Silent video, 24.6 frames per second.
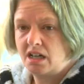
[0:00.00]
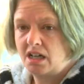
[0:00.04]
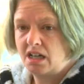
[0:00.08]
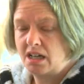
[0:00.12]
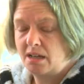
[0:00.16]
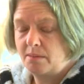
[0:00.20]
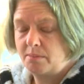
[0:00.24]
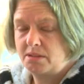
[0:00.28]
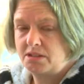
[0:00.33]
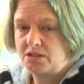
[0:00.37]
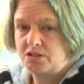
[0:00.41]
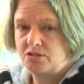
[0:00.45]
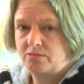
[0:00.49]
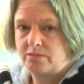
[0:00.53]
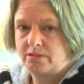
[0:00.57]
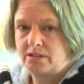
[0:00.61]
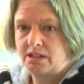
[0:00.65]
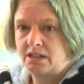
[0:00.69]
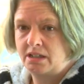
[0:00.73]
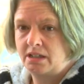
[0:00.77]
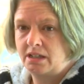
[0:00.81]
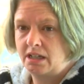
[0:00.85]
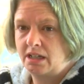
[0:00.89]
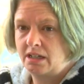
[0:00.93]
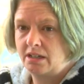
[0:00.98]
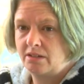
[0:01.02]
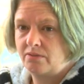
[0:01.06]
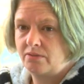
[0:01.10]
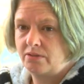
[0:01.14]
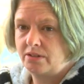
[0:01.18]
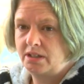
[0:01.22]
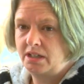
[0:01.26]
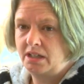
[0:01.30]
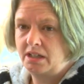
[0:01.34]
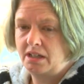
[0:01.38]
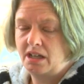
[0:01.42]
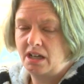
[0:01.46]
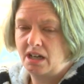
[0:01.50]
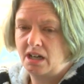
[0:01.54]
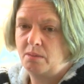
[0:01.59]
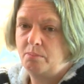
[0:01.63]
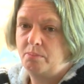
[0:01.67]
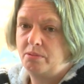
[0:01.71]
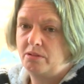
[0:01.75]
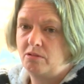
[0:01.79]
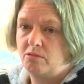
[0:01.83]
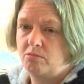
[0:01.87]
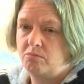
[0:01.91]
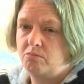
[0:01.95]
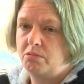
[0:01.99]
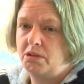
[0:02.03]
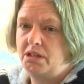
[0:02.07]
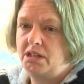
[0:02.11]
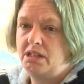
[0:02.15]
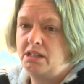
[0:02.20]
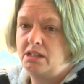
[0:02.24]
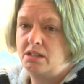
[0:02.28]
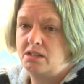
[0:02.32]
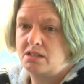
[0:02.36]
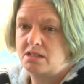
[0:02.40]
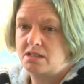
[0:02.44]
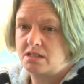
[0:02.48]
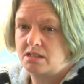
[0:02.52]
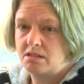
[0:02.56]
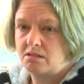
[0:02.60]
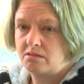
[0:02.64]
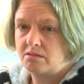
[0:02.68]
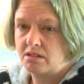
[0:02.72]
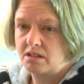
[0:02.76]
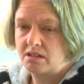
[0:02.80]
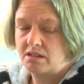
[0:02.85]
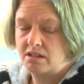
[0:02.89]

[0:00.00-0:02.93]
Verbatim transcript: I've been doing it every couple weeks,